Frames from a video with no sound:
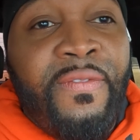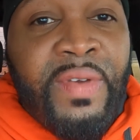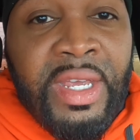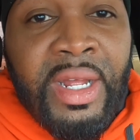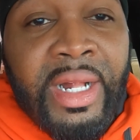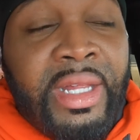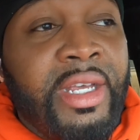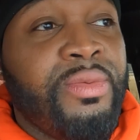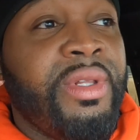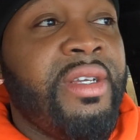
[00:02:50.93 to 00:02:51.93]
feet, I think
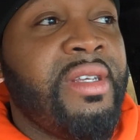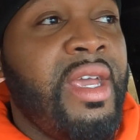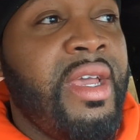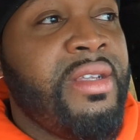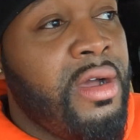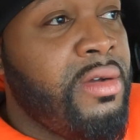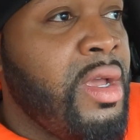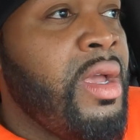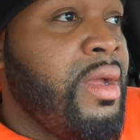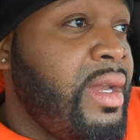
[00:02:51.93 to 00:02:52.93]
is what they're saying. So
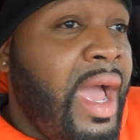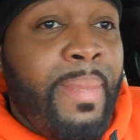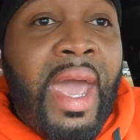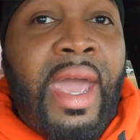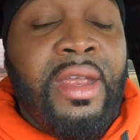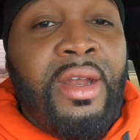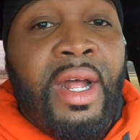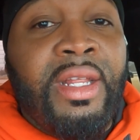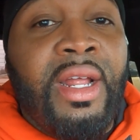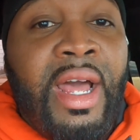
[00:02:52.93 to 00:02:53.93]
not bad. You know,
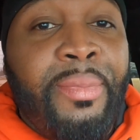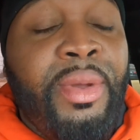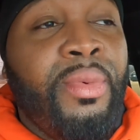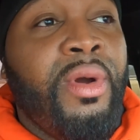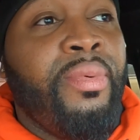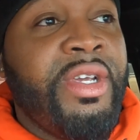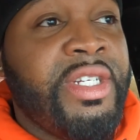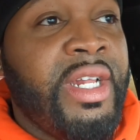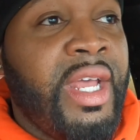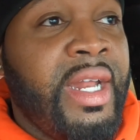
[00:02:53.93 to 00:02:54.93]
I think a lot of people will
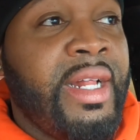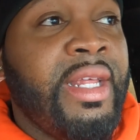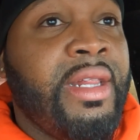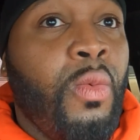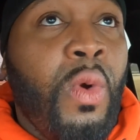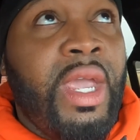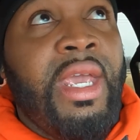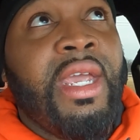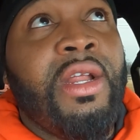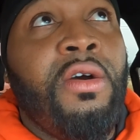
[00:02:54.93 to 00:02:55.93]
appreciate that. And I think the weight,
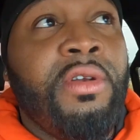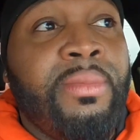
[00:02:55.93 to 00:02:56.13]
it can hold